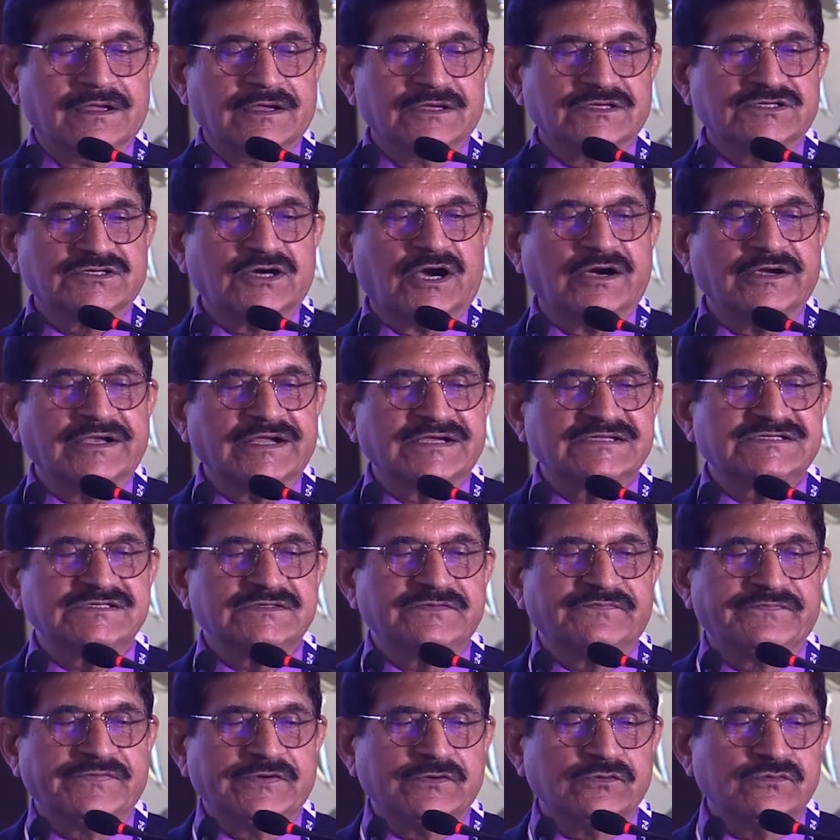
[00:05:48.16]
Short
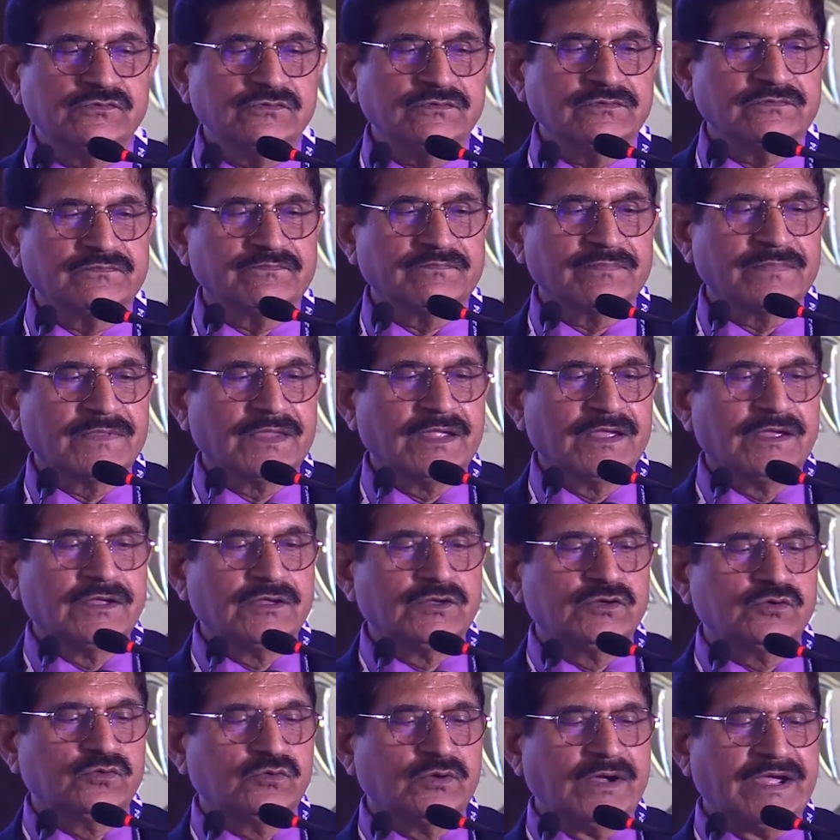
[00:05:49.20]
axis view,
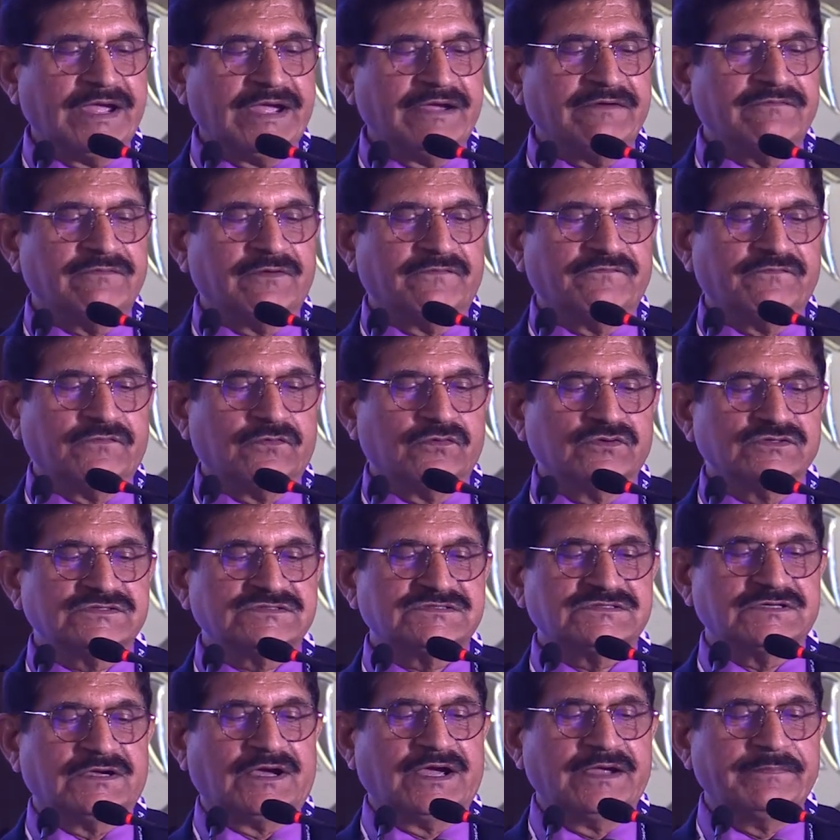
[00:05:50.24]
you have of
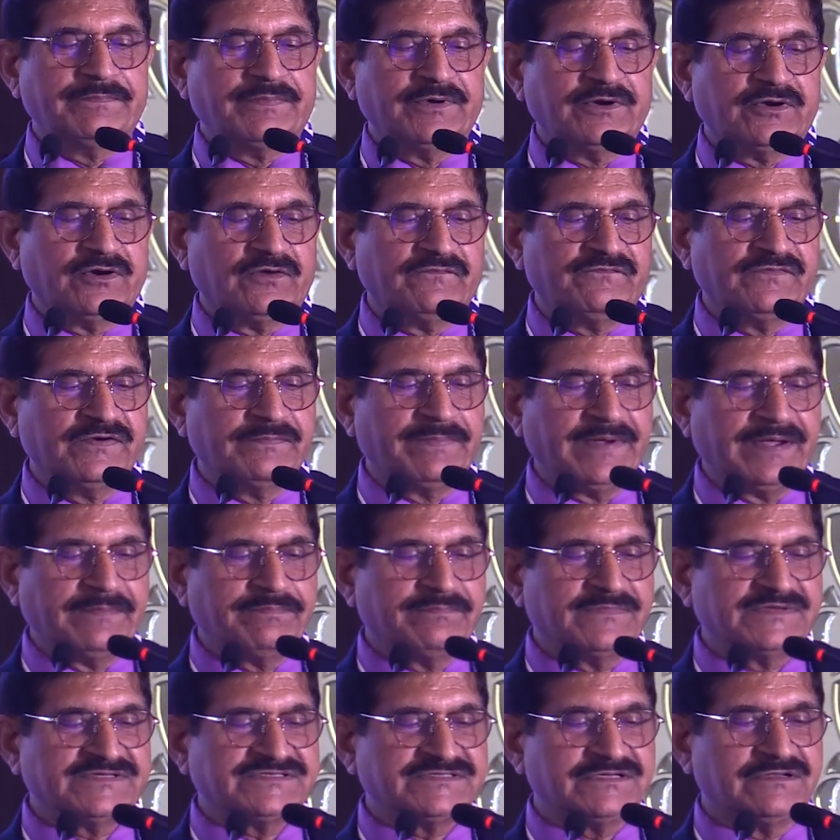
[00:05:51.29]
course hypertrophied pap
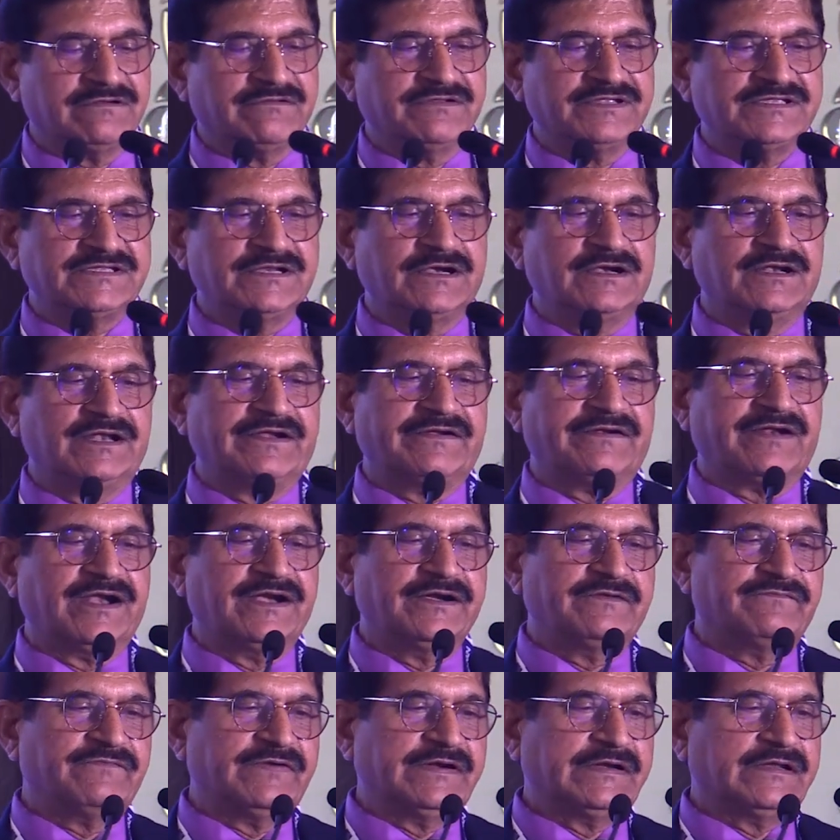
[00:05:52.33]
muscle, regional
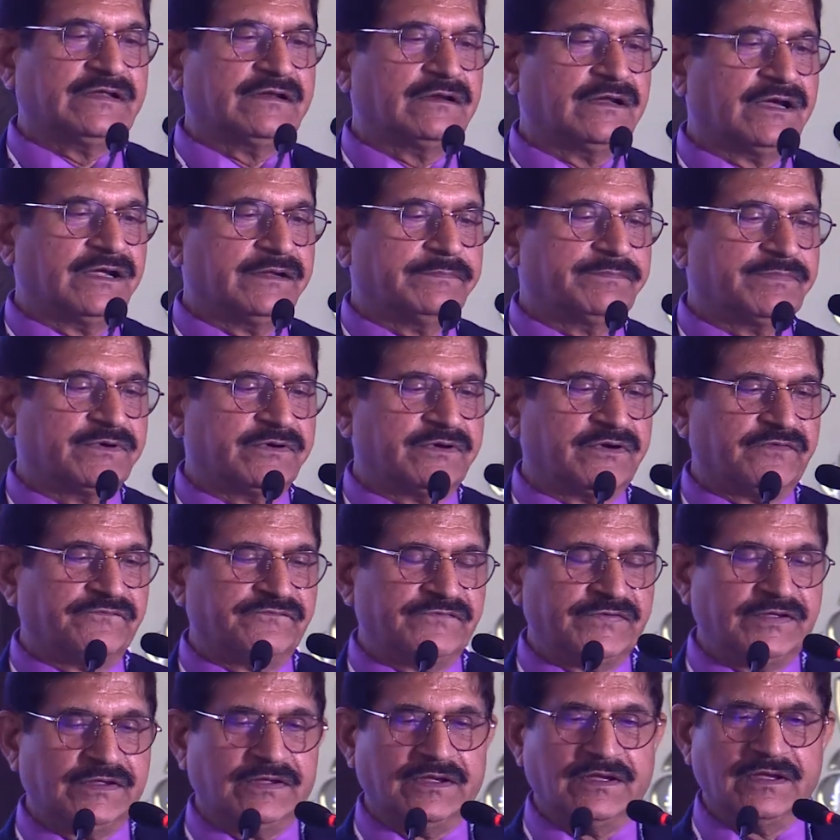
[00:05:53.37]
right ventricle
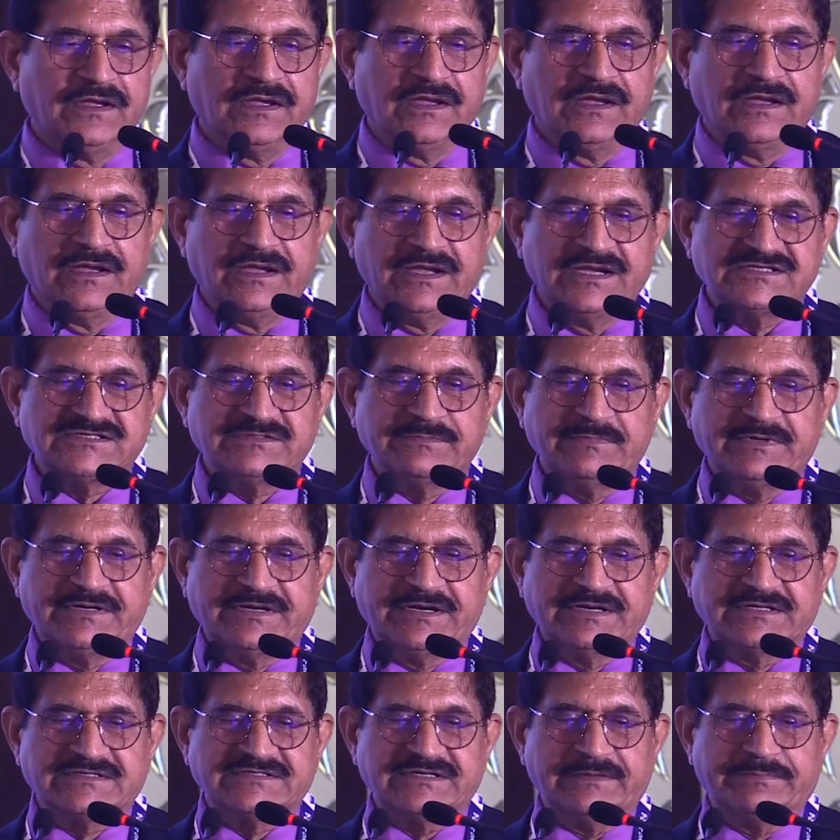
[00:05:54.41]
hypertrophy,
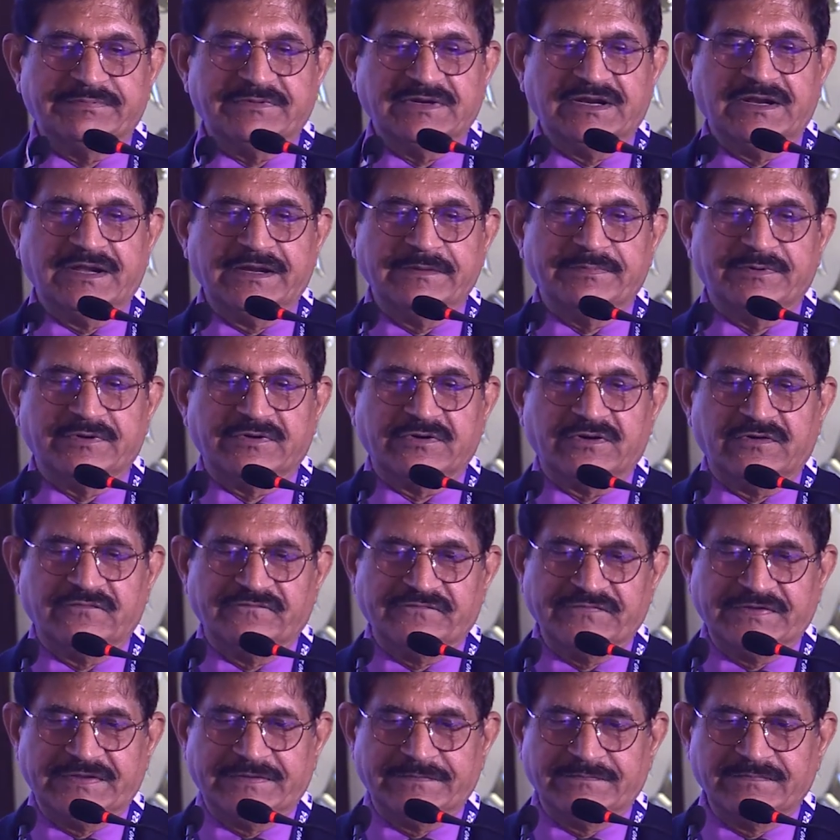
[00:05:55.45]
asymmetric septal
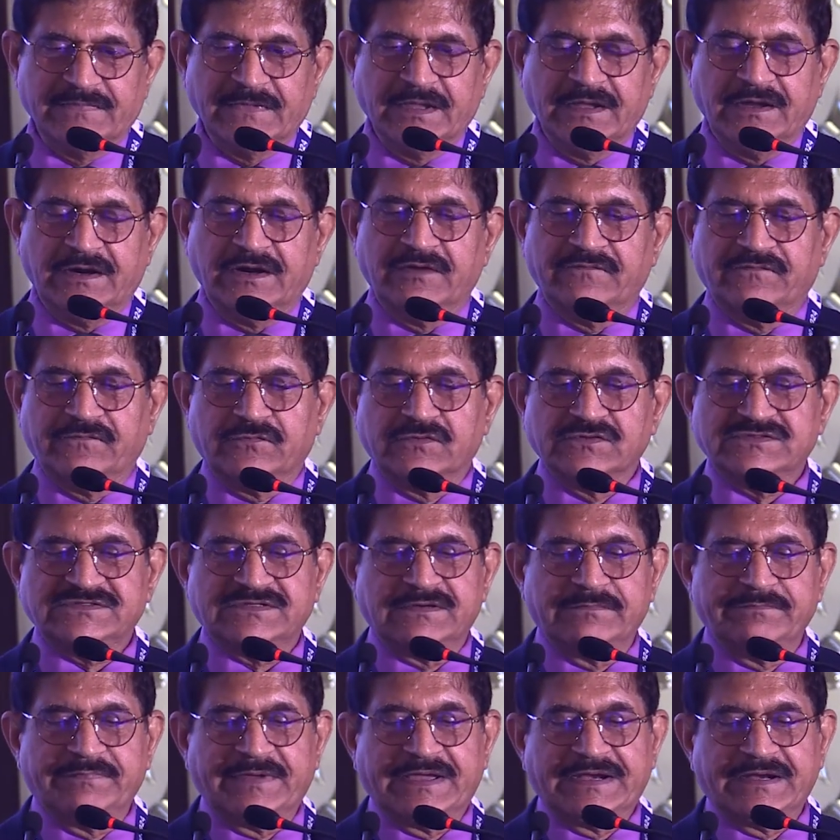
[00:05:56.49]
hypertrophy, and of course
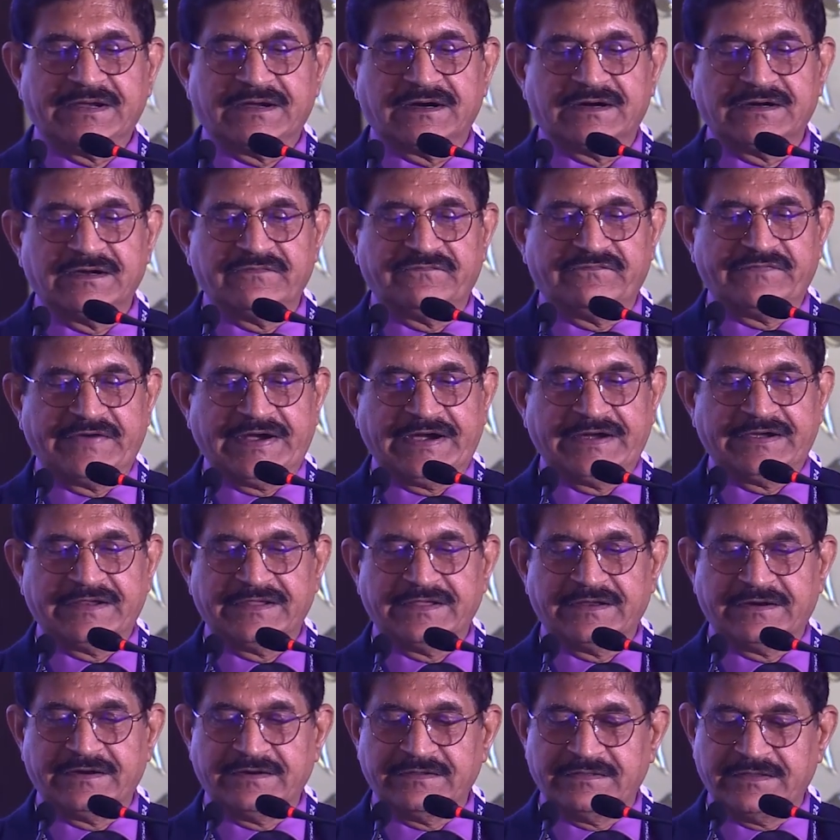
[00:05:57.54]
some pericardial fat
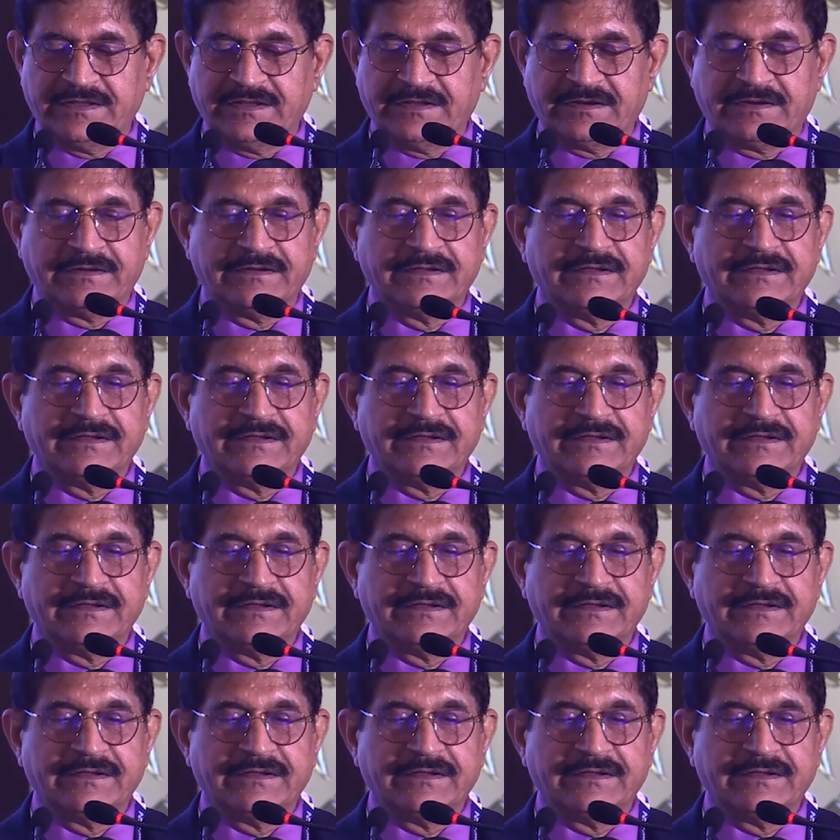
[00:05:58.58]
here and there.